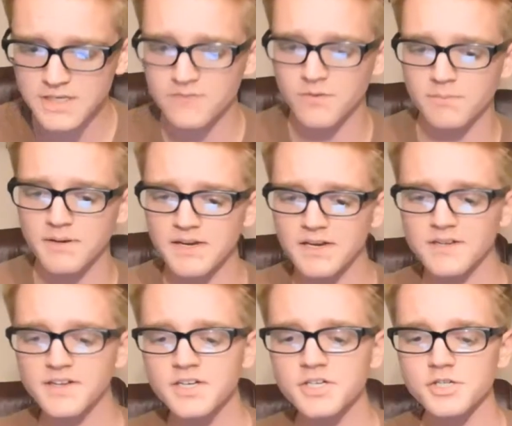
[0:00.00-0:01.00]
to even be in
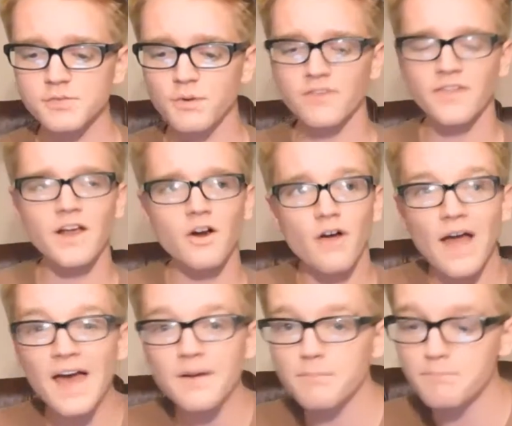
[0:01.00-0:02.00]
conditions where they are
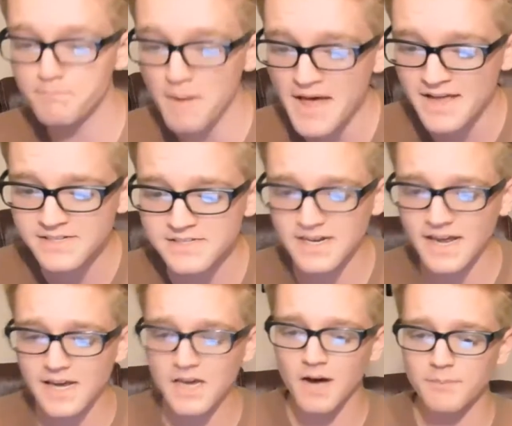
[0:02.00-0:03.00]
at best
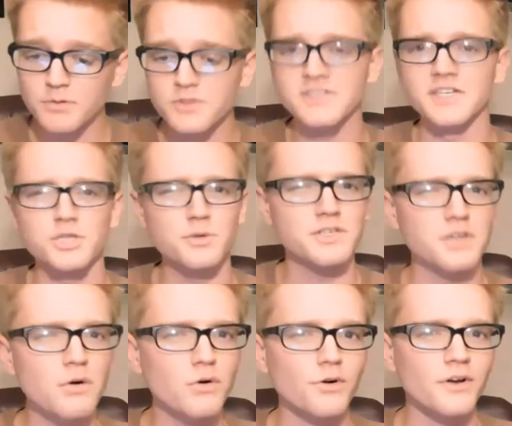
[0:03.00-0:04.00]
a couple centuries
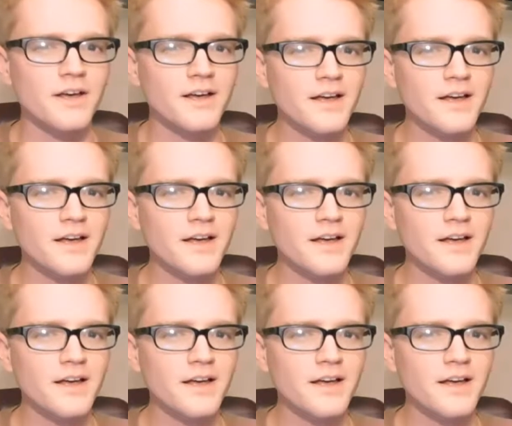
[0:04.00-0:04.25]
old.